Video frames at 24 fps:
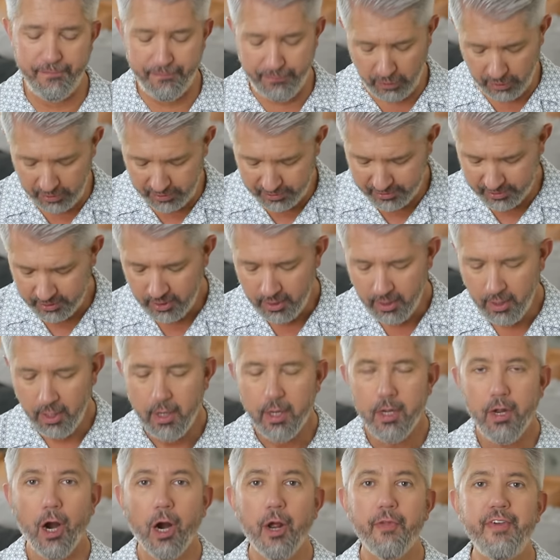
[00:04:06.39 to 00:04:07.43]
First
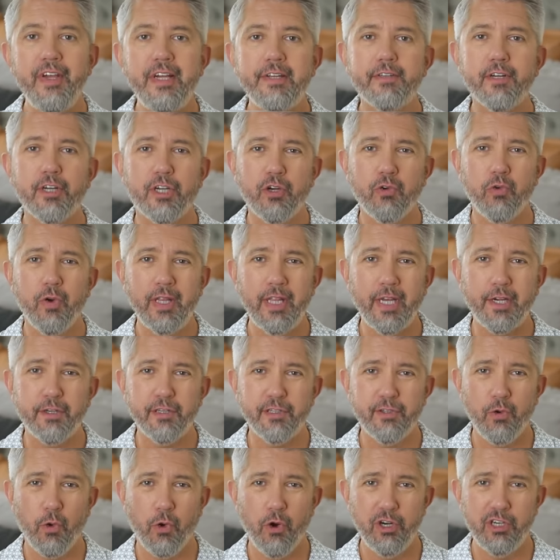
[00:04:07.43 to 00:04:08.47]
are these acrylic
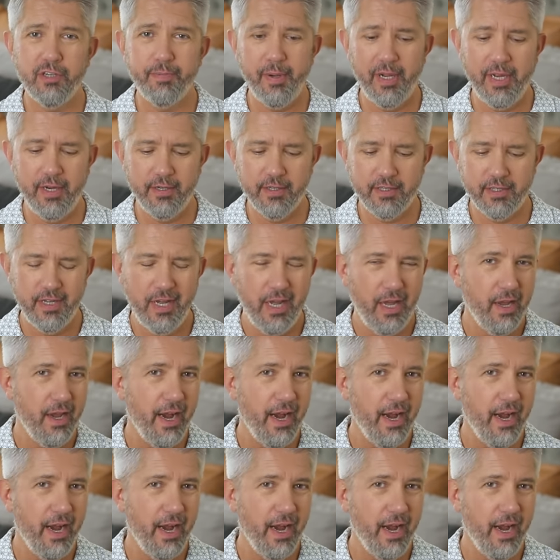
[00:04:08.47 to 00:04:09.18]
storage bins.